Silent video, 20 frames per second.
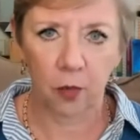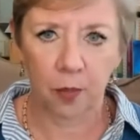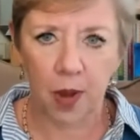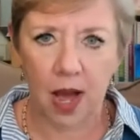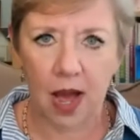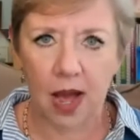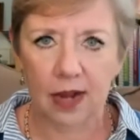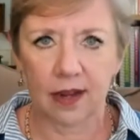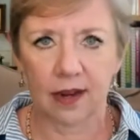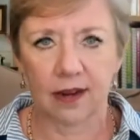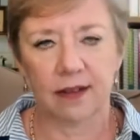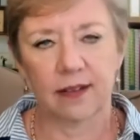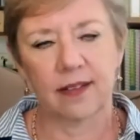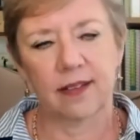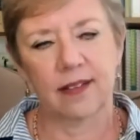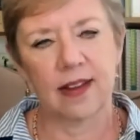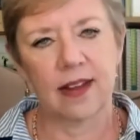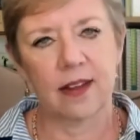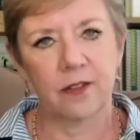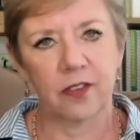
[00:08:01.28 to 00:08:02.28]
your pocket, as
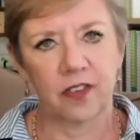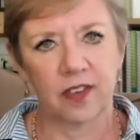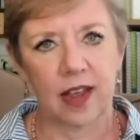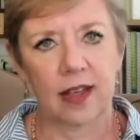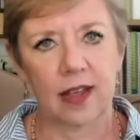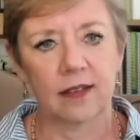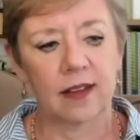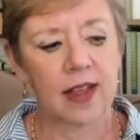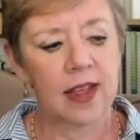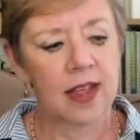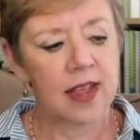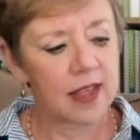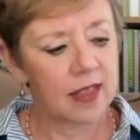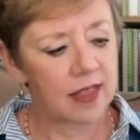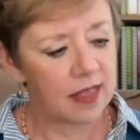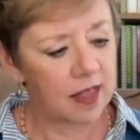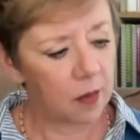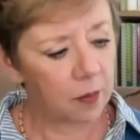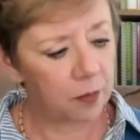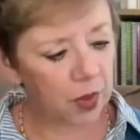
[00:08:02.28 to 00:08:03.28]
Steve says.
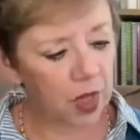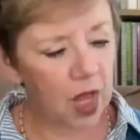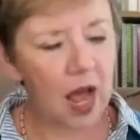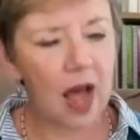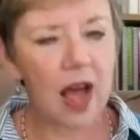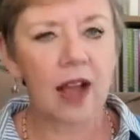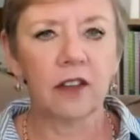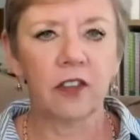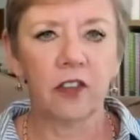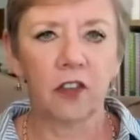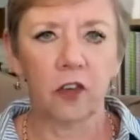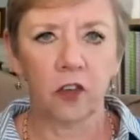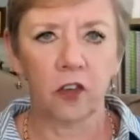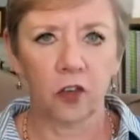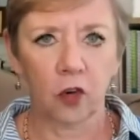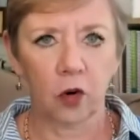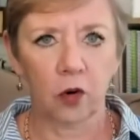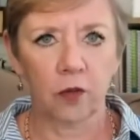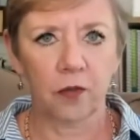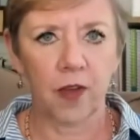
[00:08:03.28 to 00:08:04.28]
The blocks
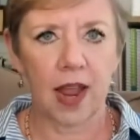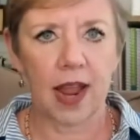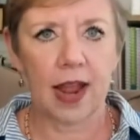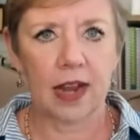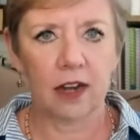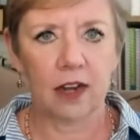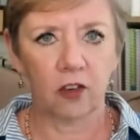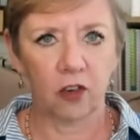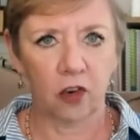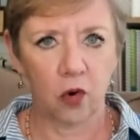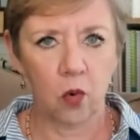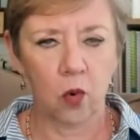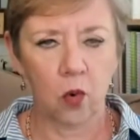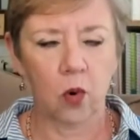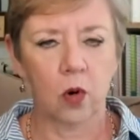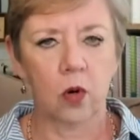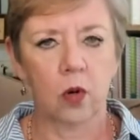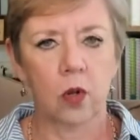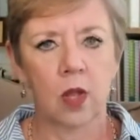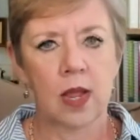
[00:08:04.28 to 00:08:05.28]
serve a
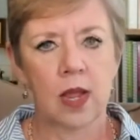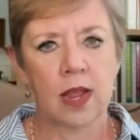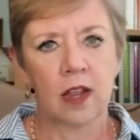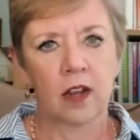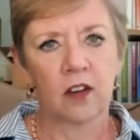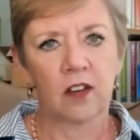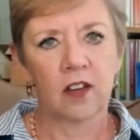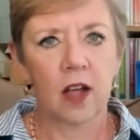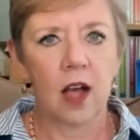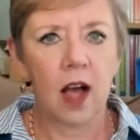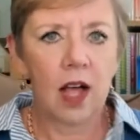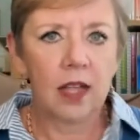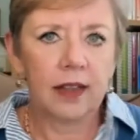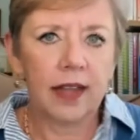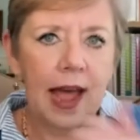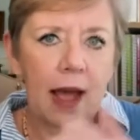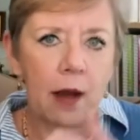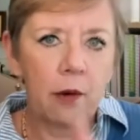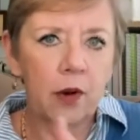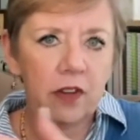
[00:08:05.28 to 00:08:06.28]
tool to
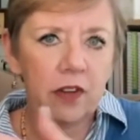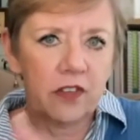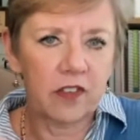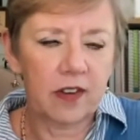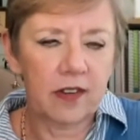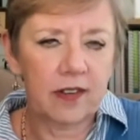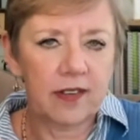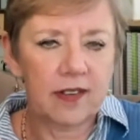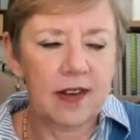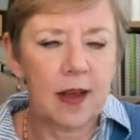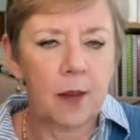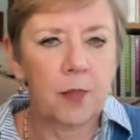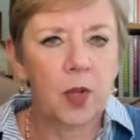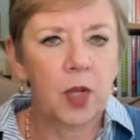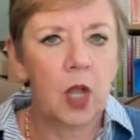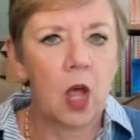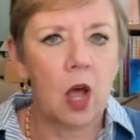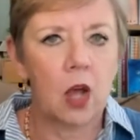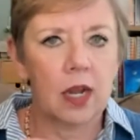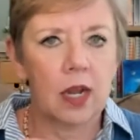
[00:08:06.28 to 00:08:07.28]
allow us to step
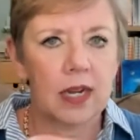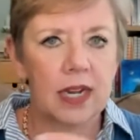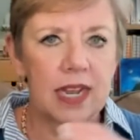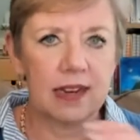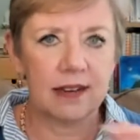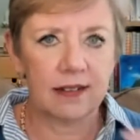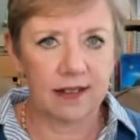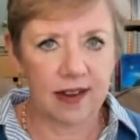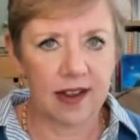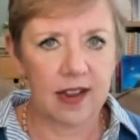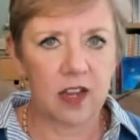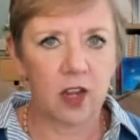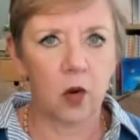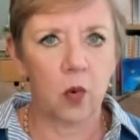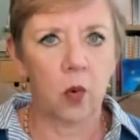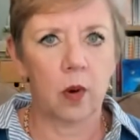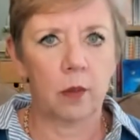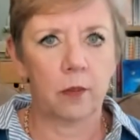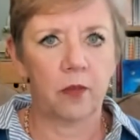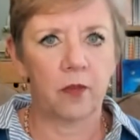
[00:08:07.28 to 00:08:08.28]
along a
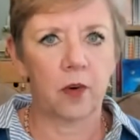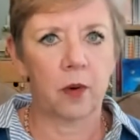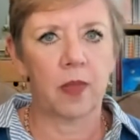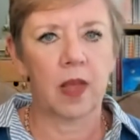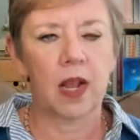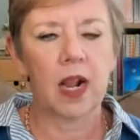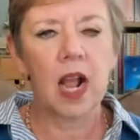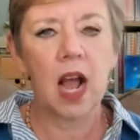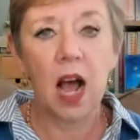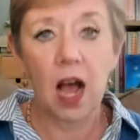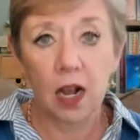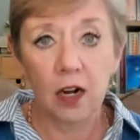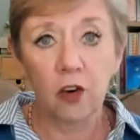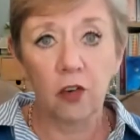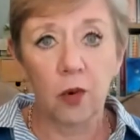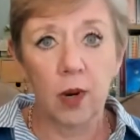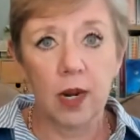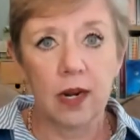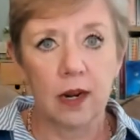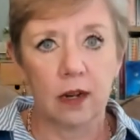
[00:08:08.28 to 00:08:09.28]
continuum from the
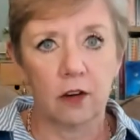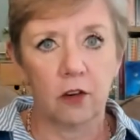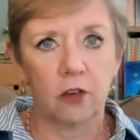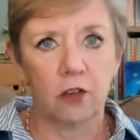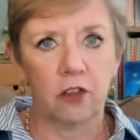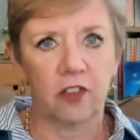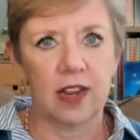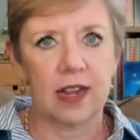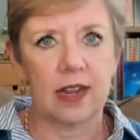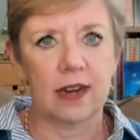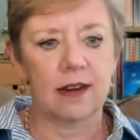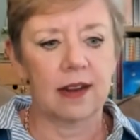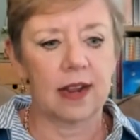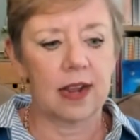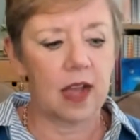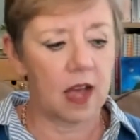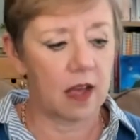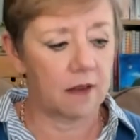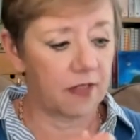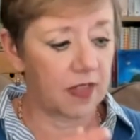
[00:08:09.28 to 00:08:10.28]
concrete
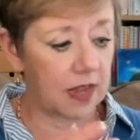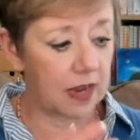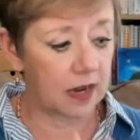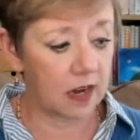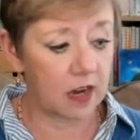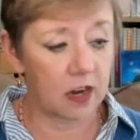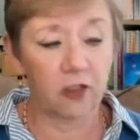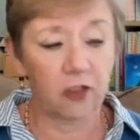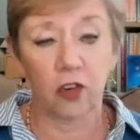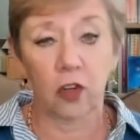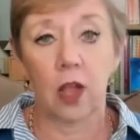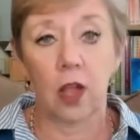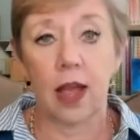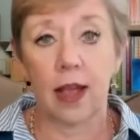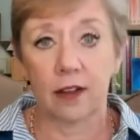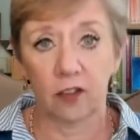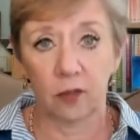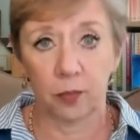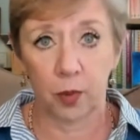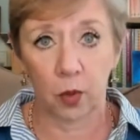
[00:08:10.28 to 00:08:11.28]
understanding of the initial
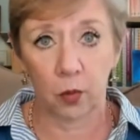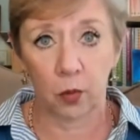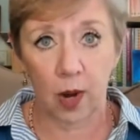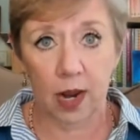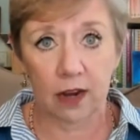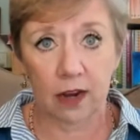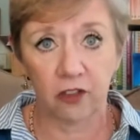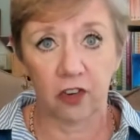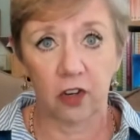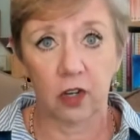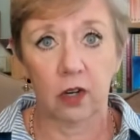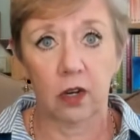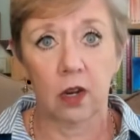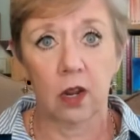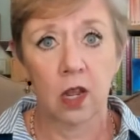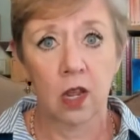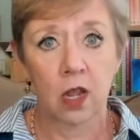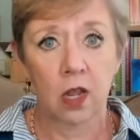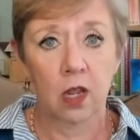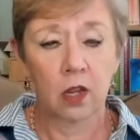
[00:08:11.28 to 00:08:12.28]
exploration
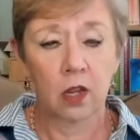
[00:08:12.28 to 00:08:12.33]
